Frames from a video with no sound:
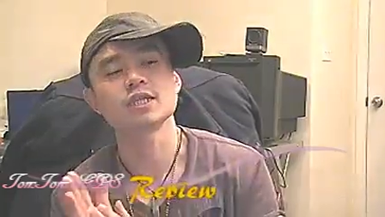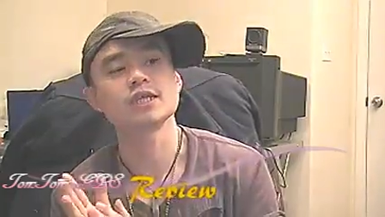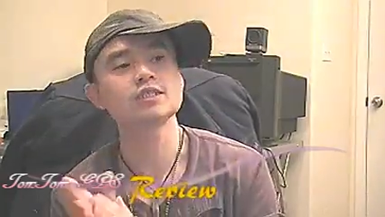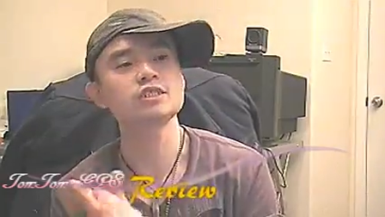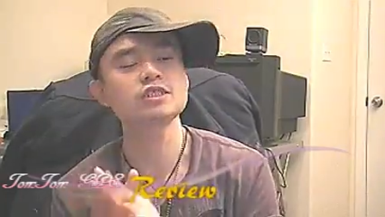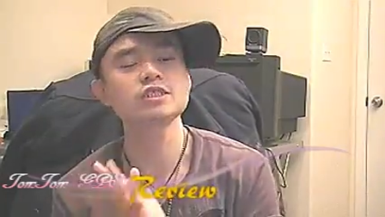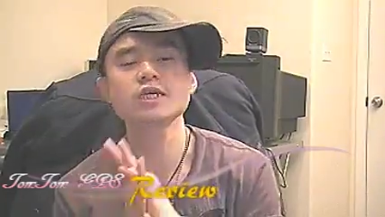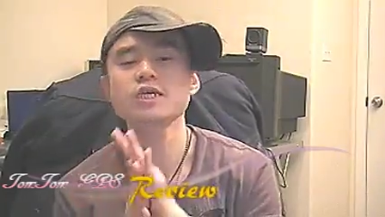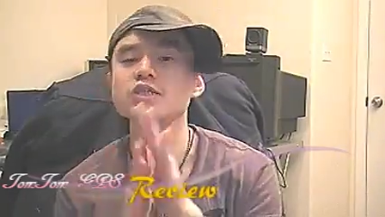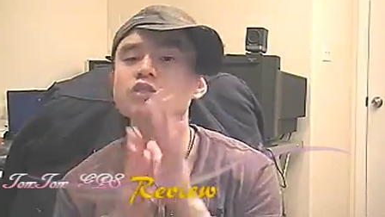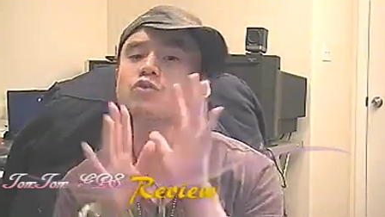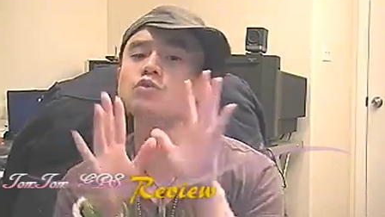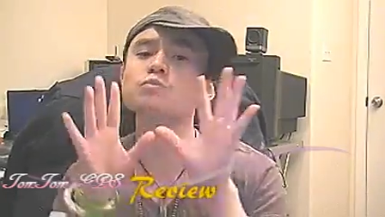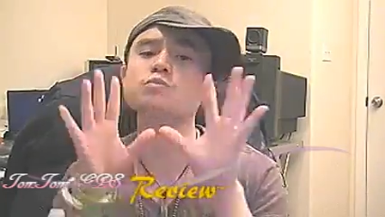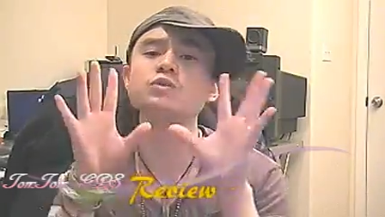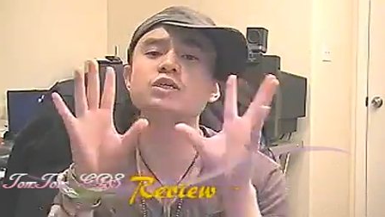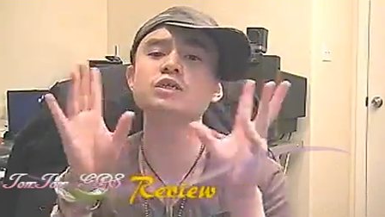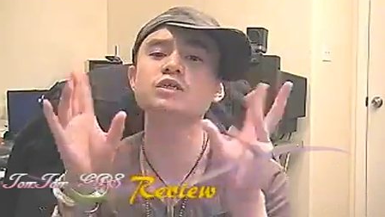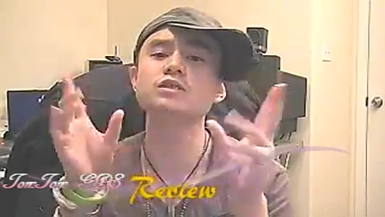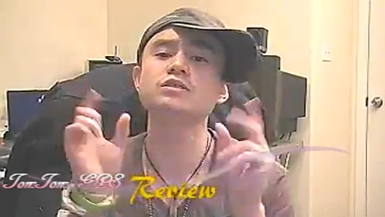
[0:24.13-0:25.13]
Let's say you
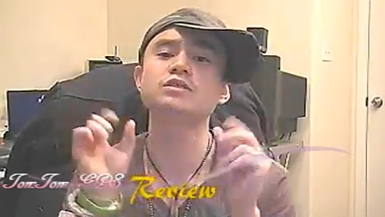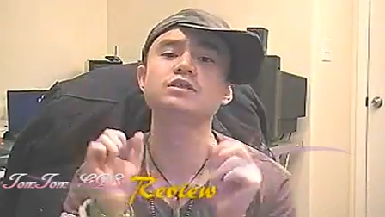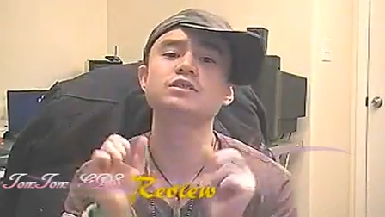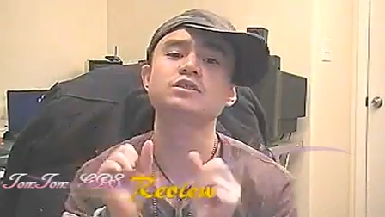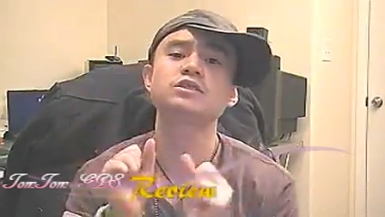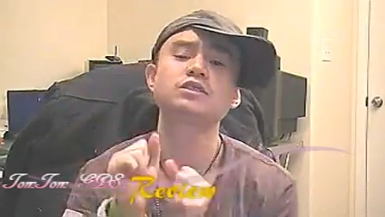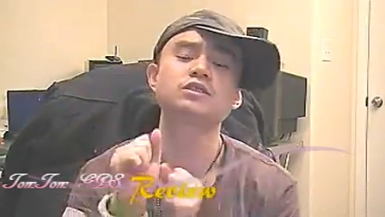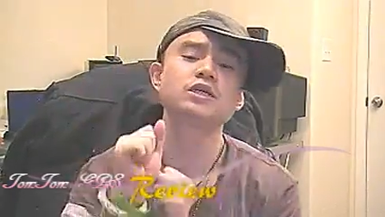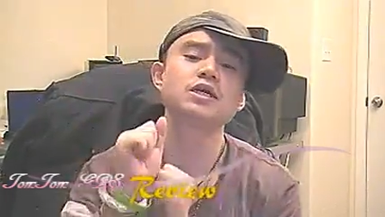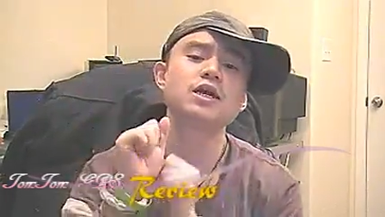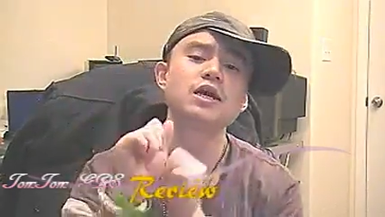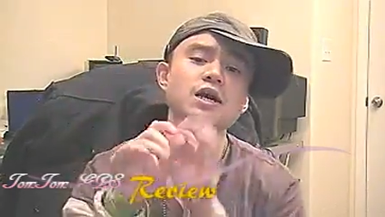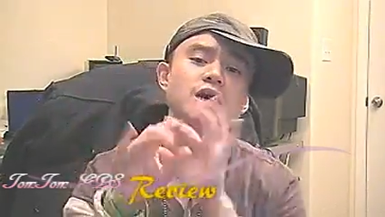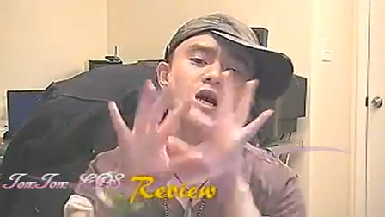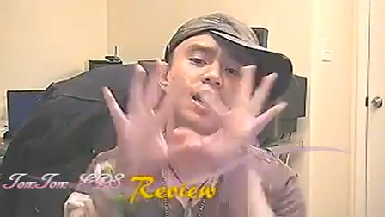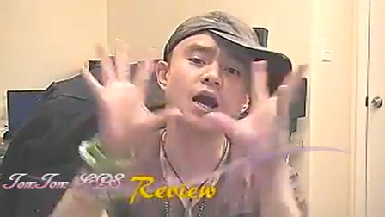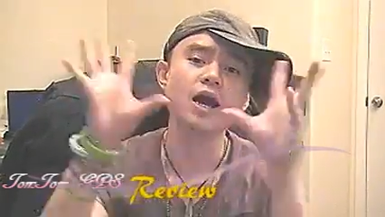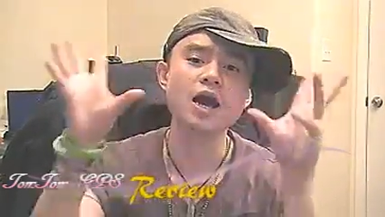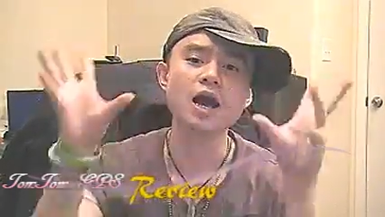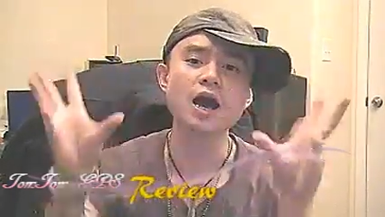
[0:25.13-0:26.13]
meet this
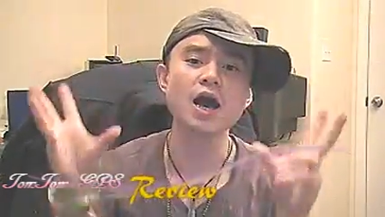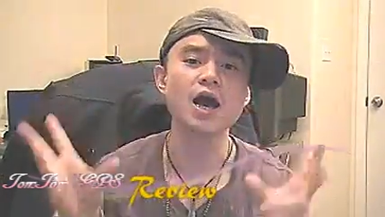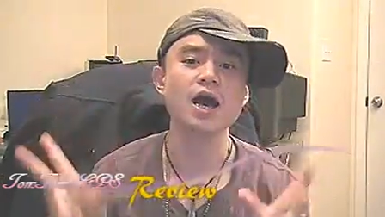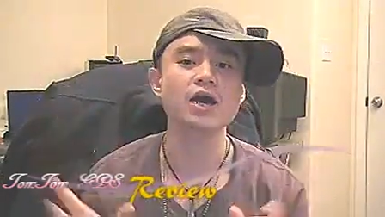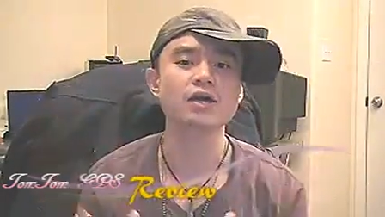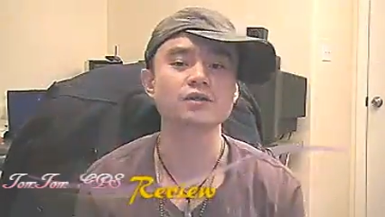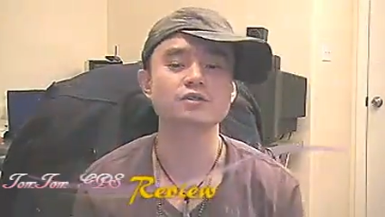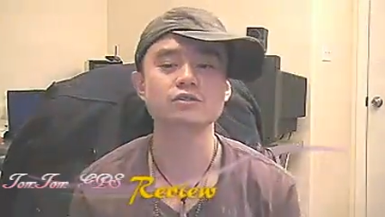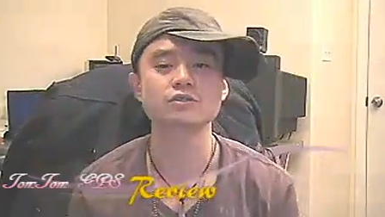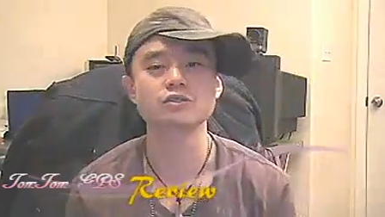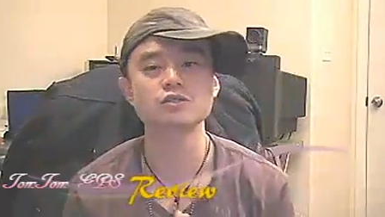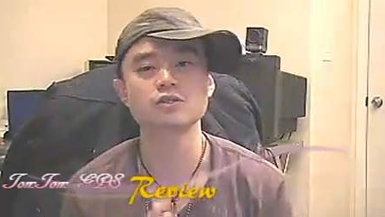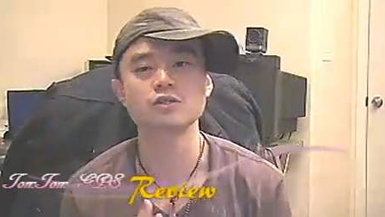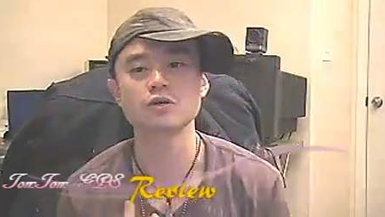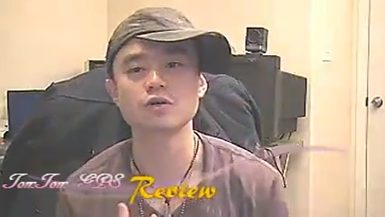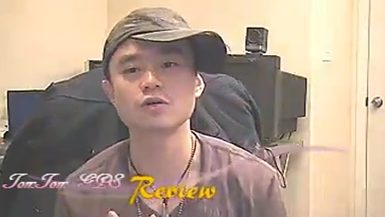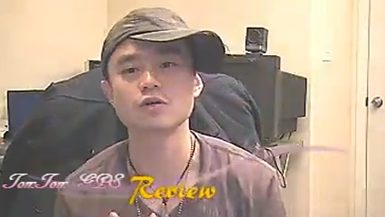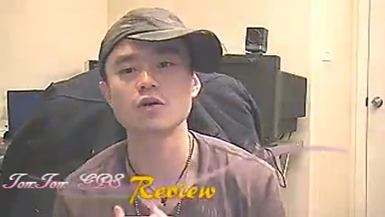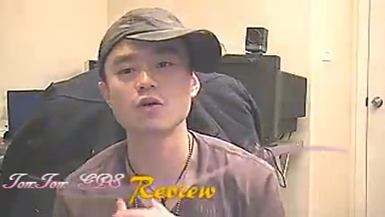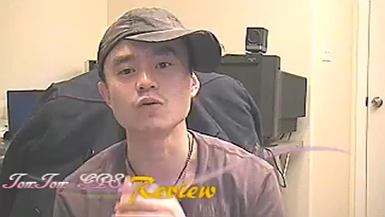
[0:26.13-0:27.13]
hot
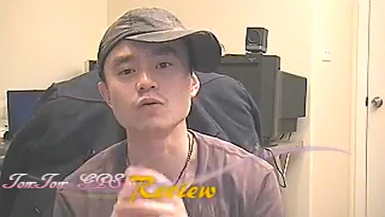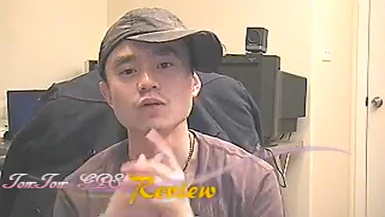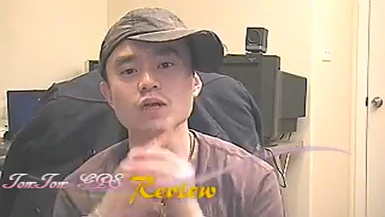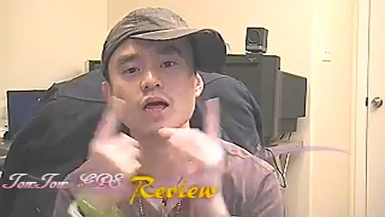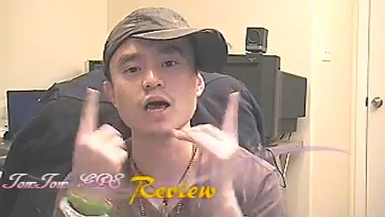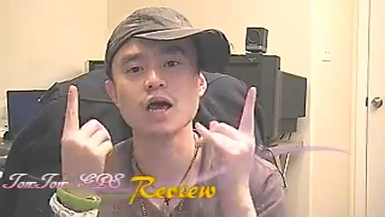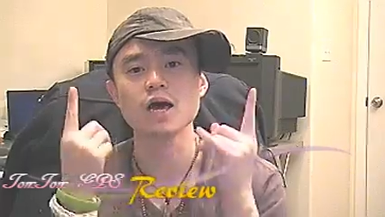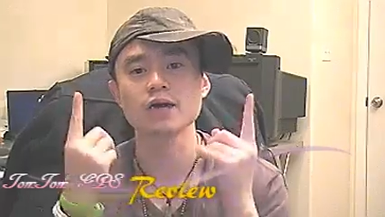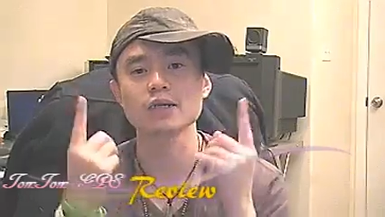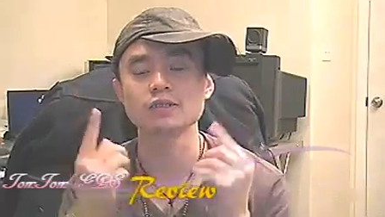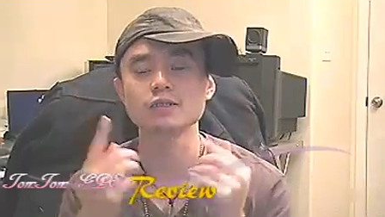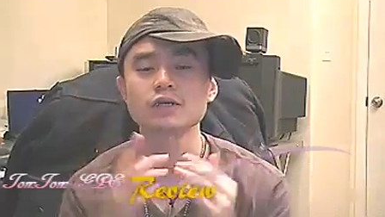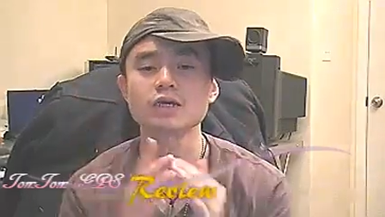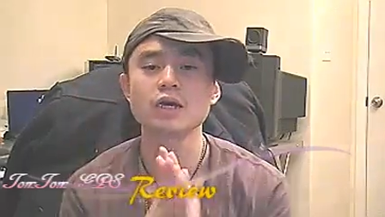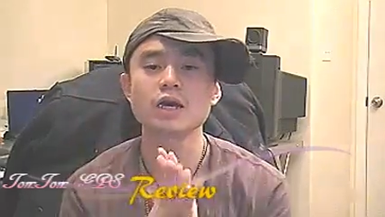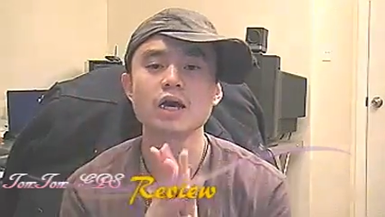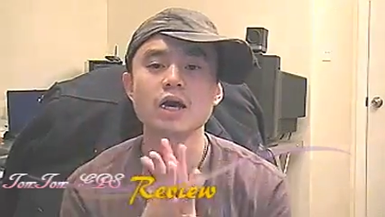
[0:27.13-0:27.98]
girl online.